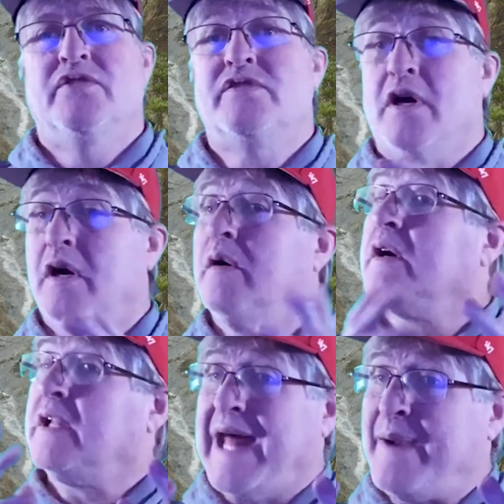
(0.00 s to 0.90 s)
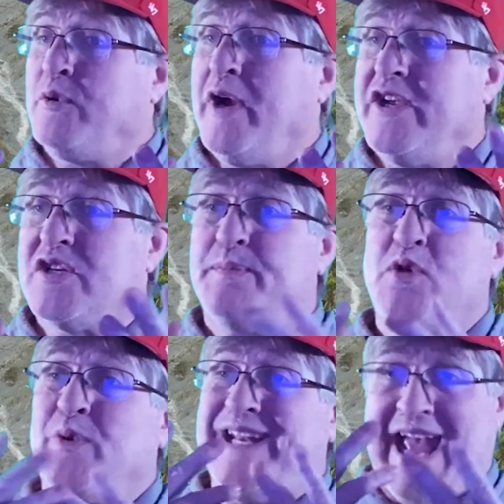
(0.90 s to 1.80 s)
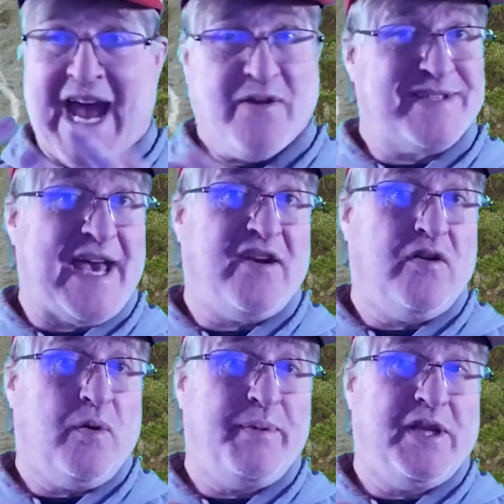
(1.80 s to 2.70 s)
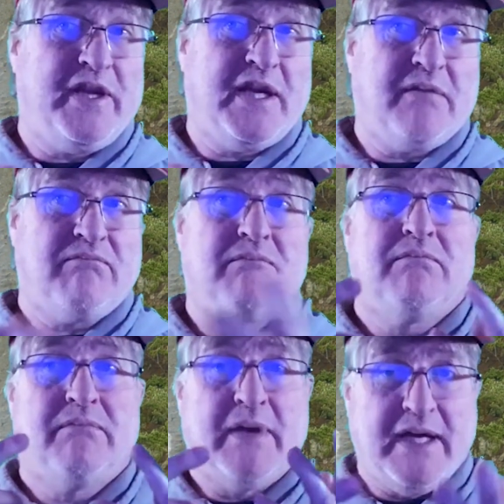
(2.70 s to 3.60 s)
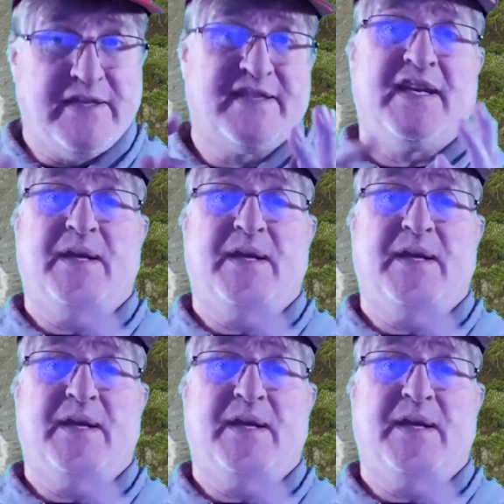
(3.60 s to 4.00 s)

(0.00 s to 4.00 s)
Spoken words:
So a collaboration between outsider nobility and city